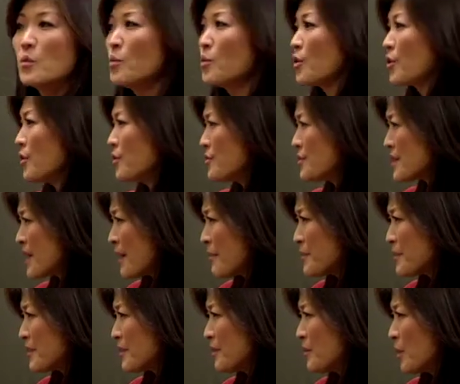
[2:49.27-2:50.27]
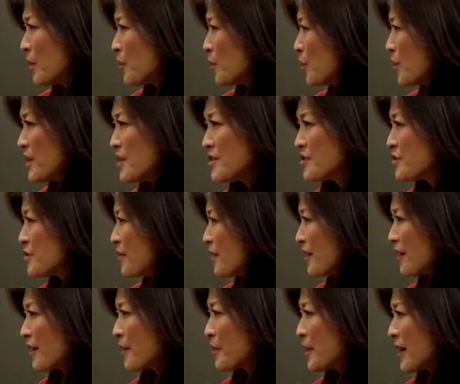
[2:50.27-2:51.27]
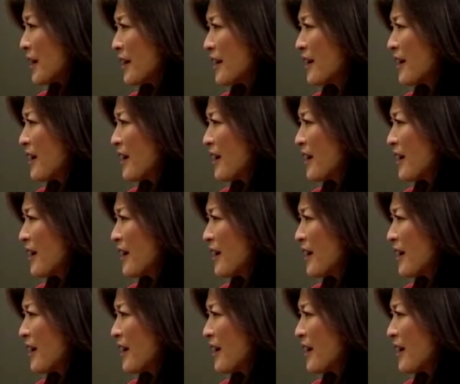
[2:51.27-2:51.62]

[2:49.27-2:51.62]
Were you skeptical? What What did you think coming in?